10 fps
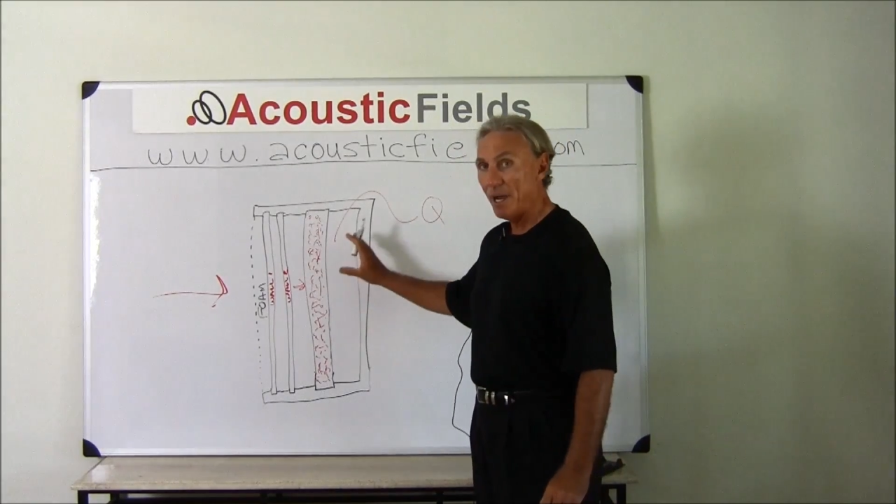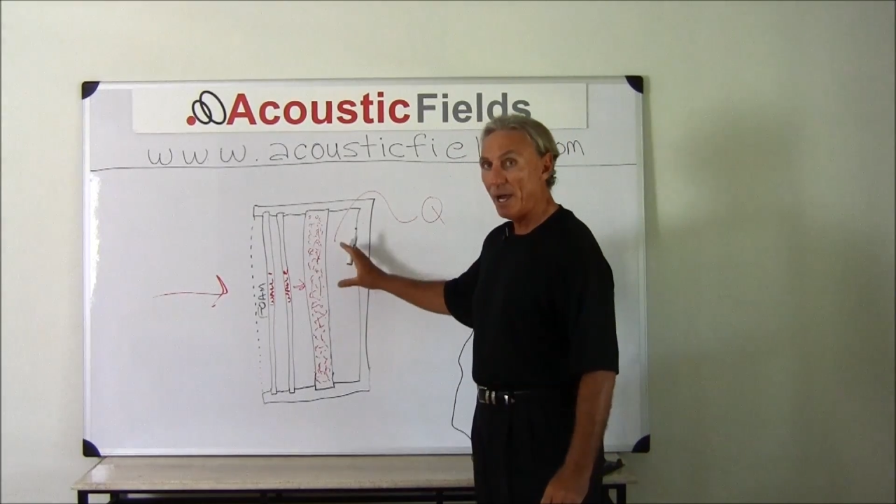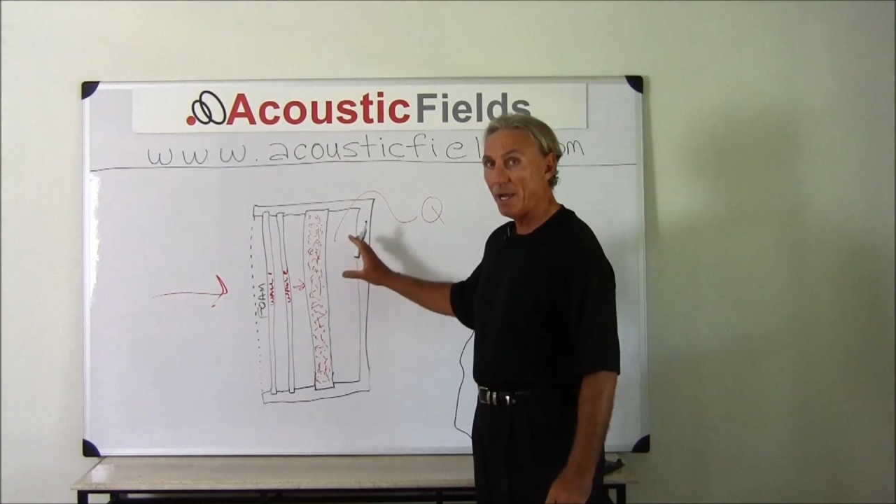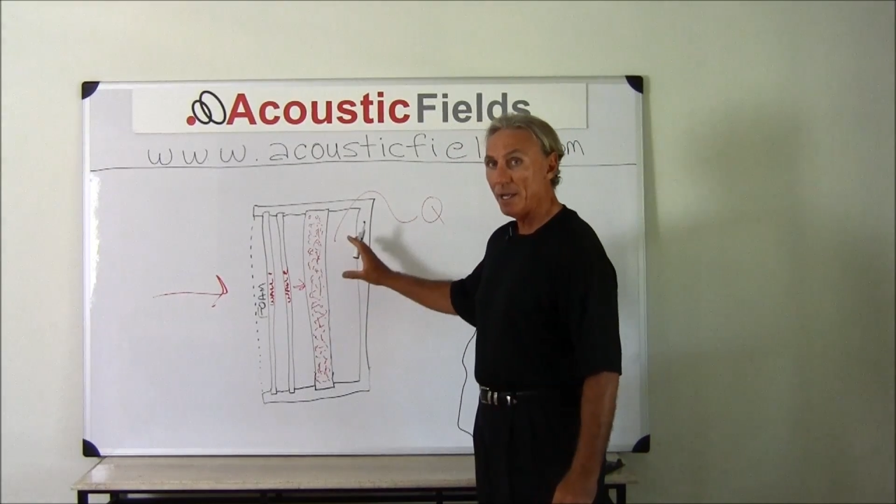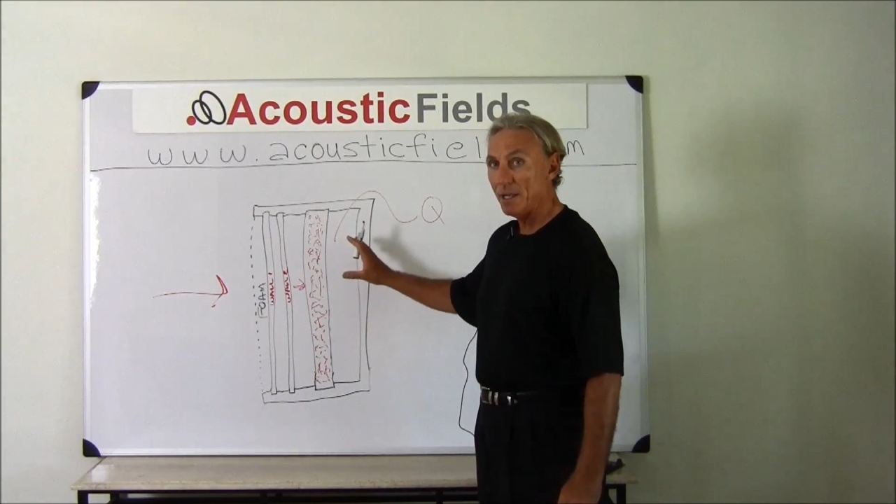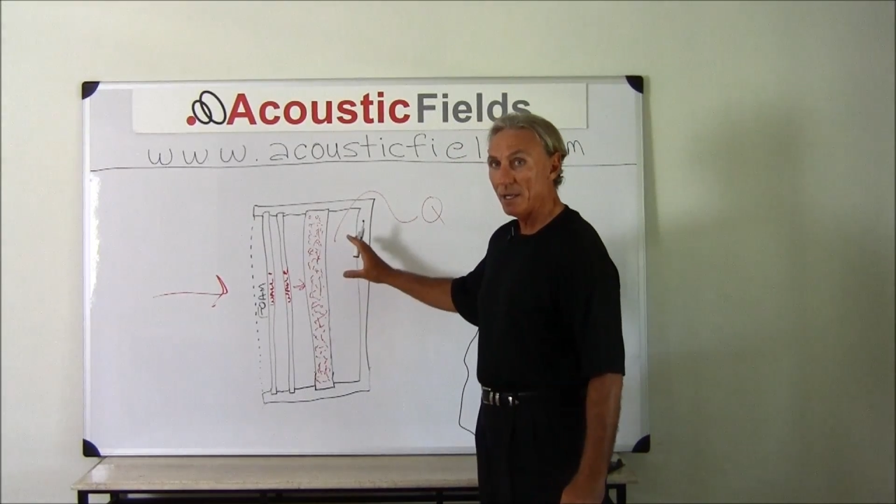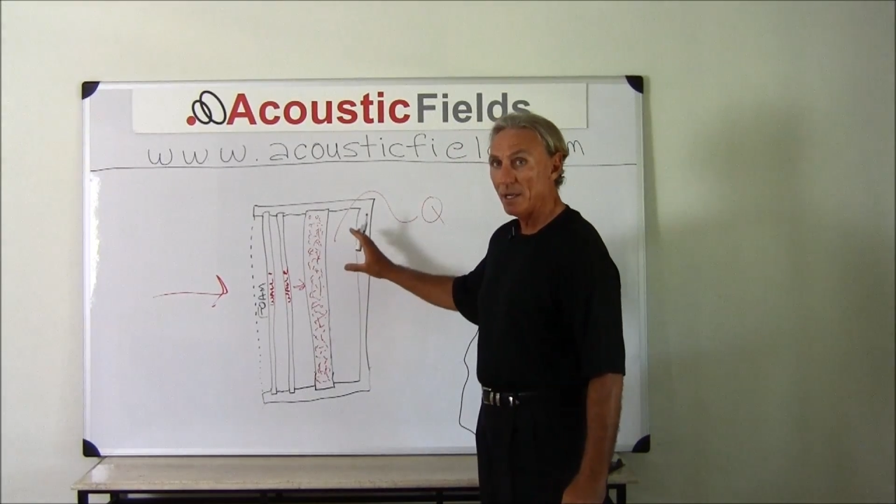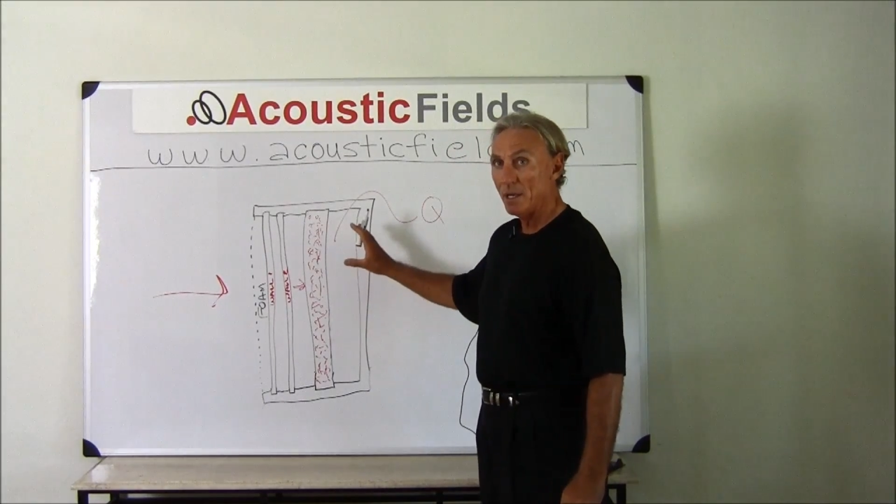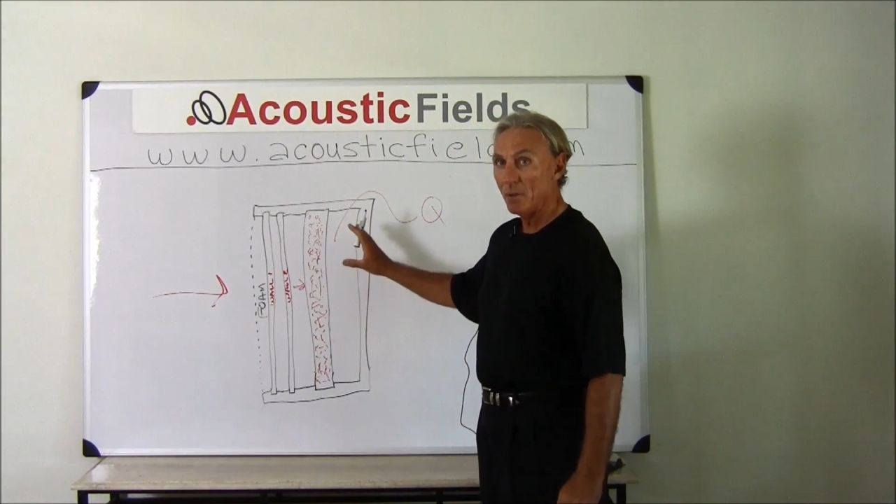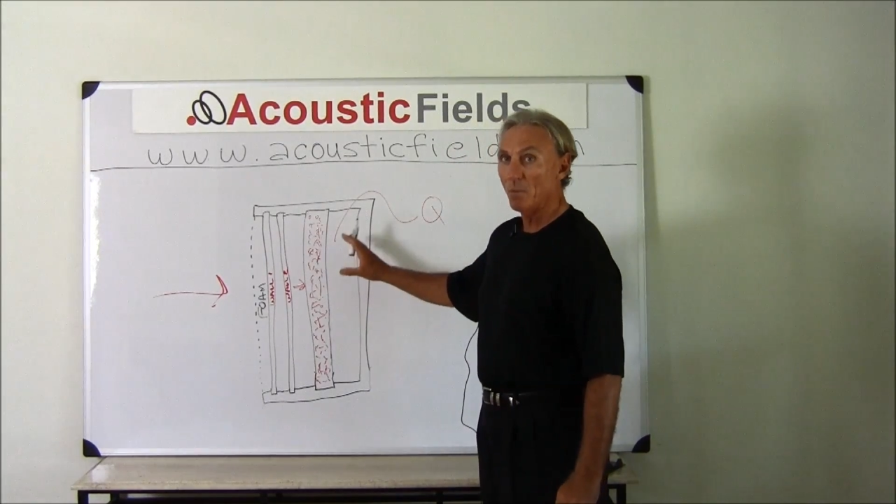high
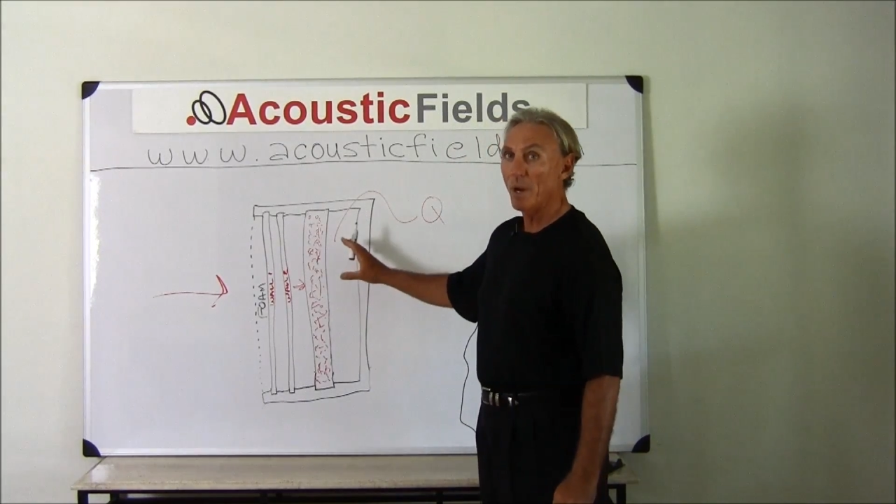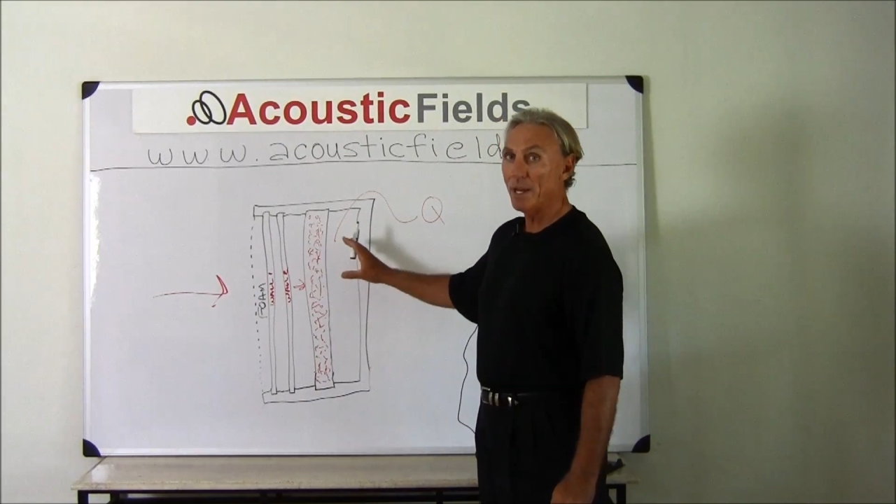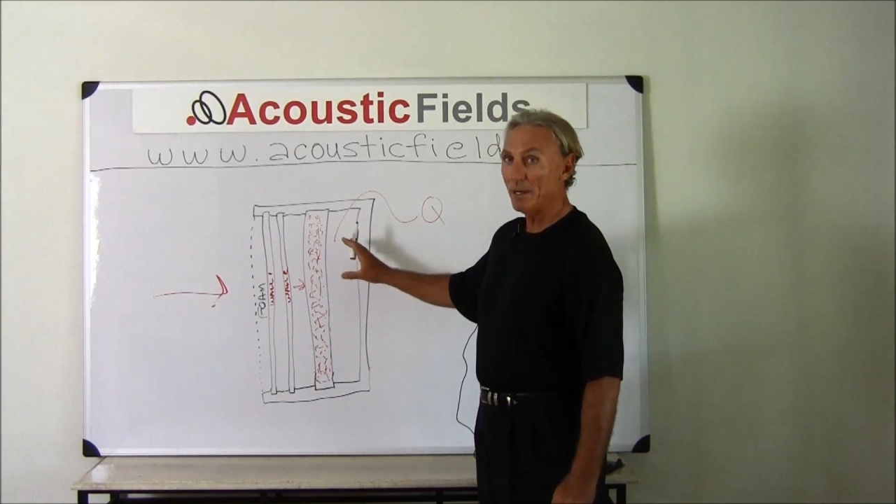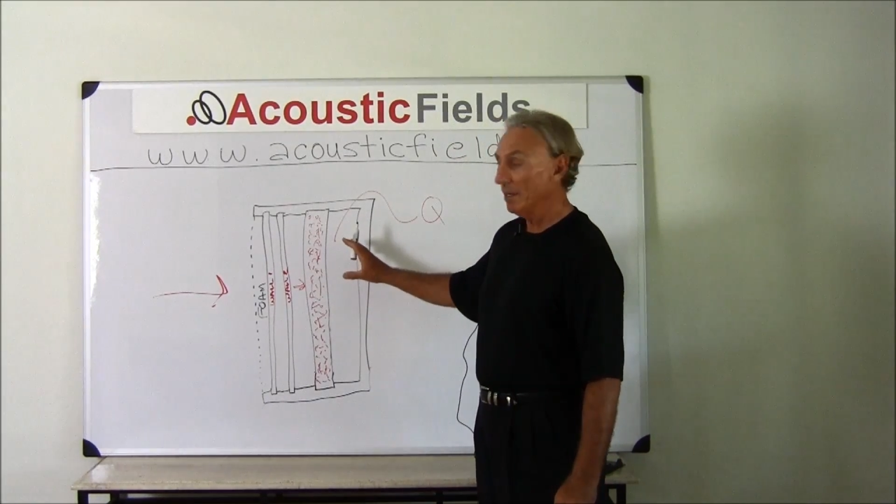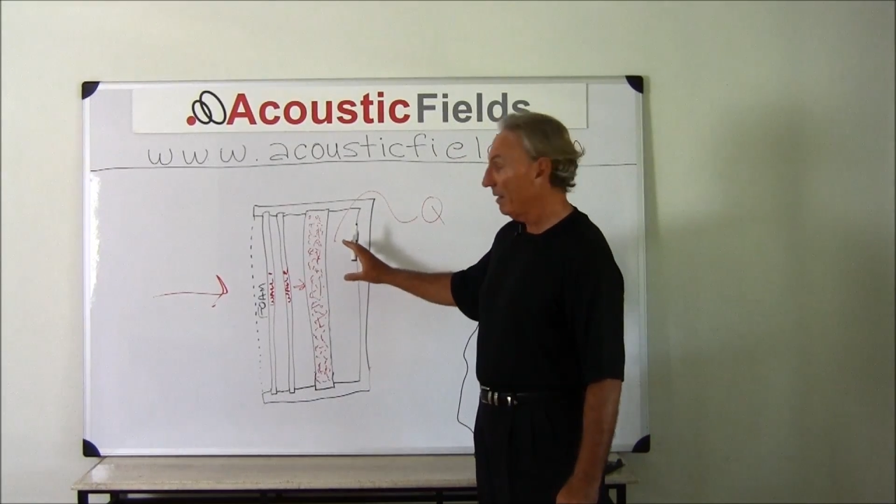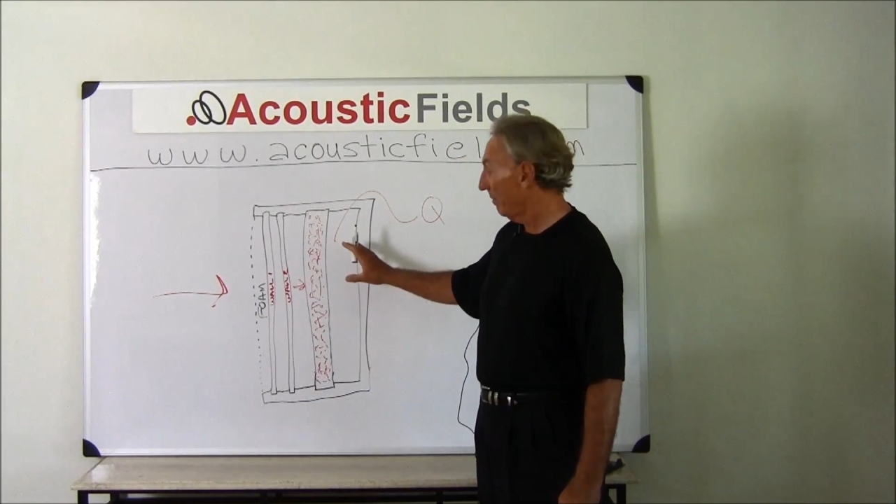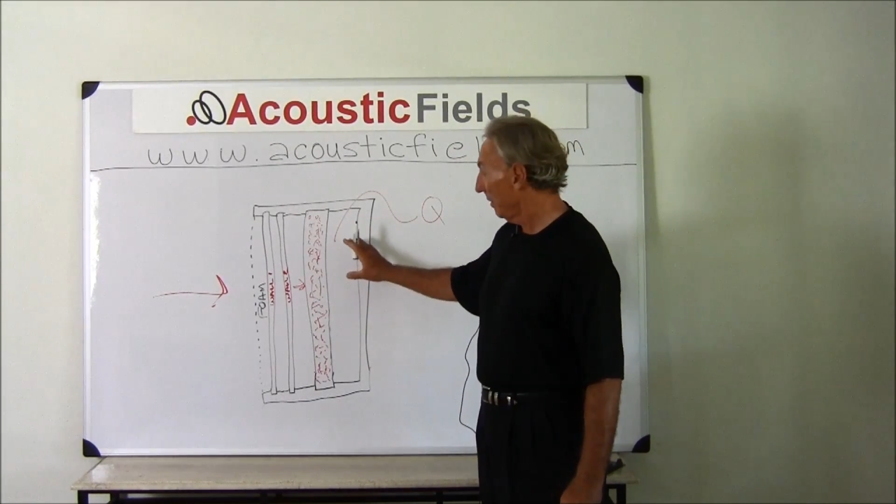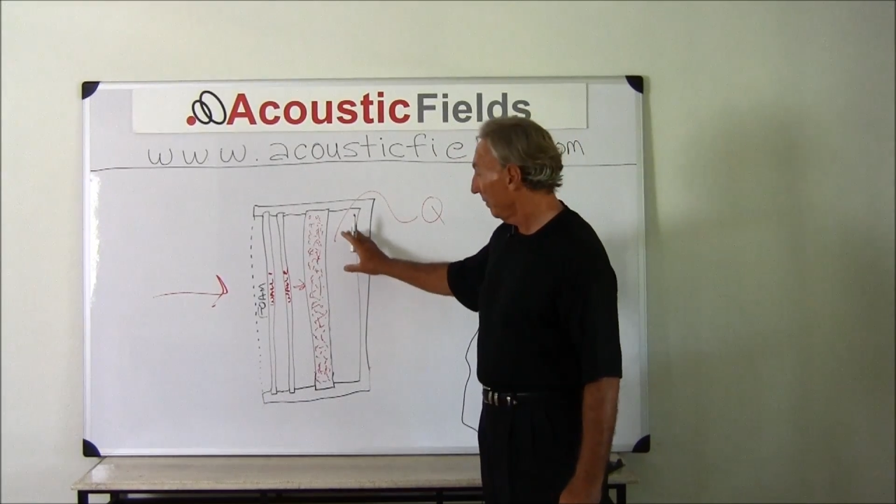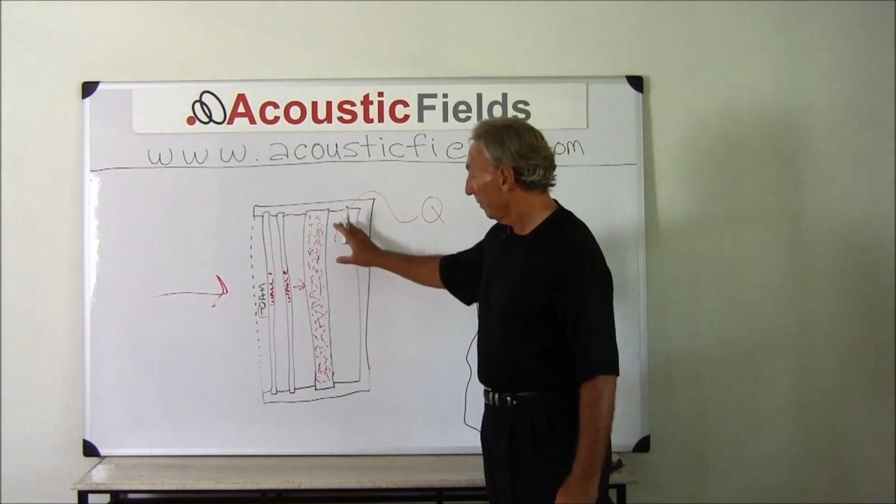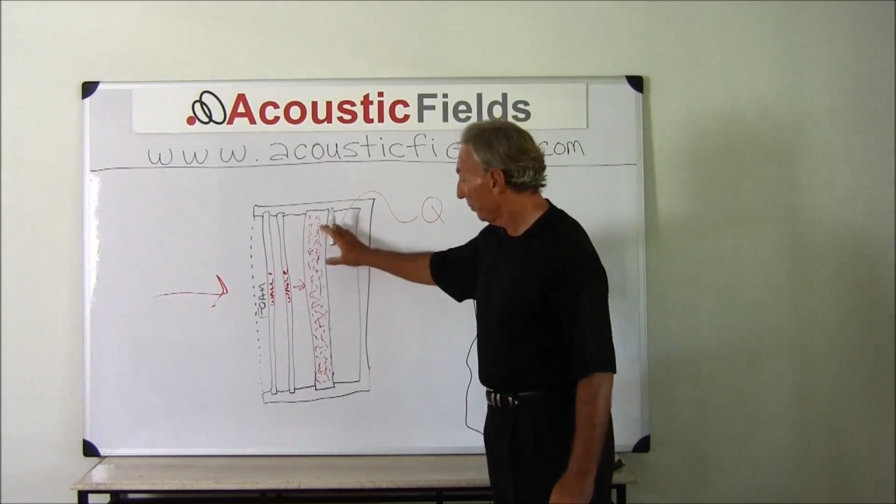rate and level of